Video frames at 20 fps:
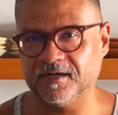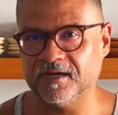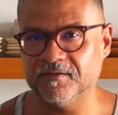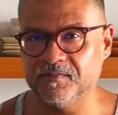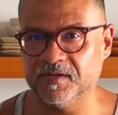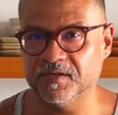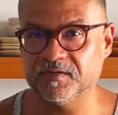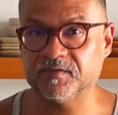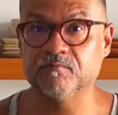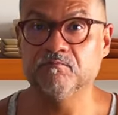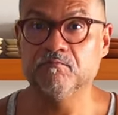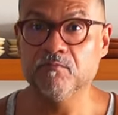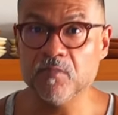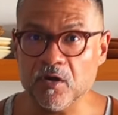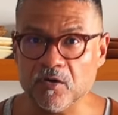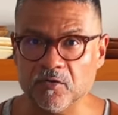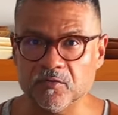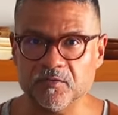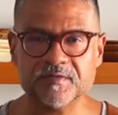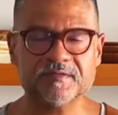I miss
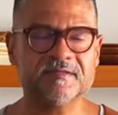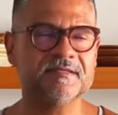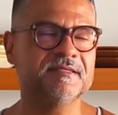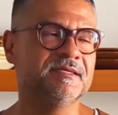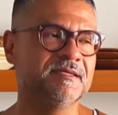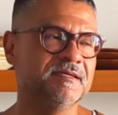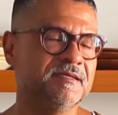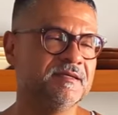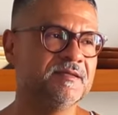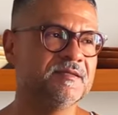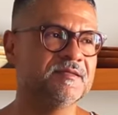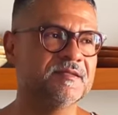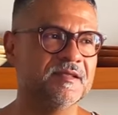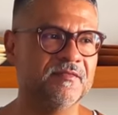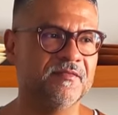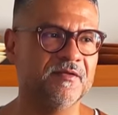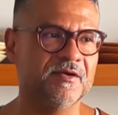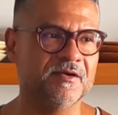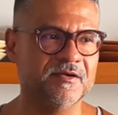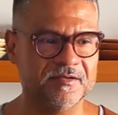most is
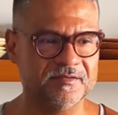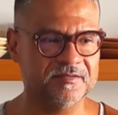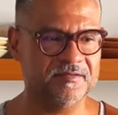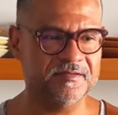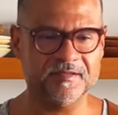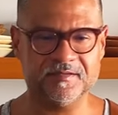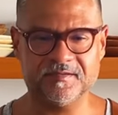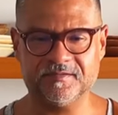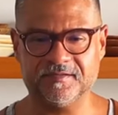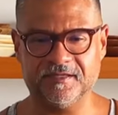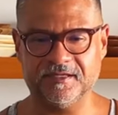there's this,